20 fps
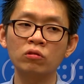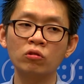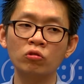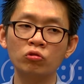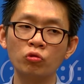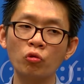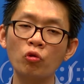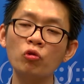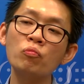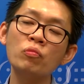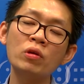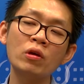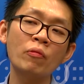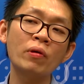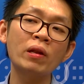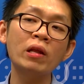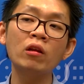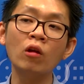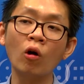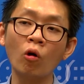could be a
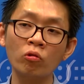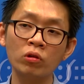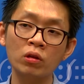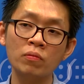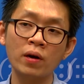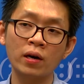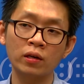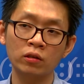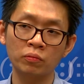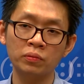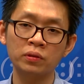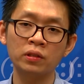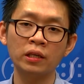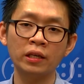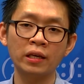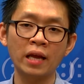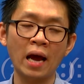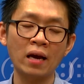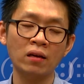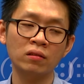very low demand of
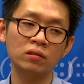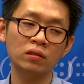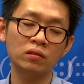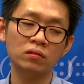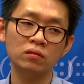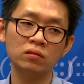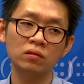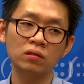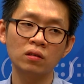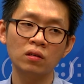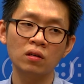internet access.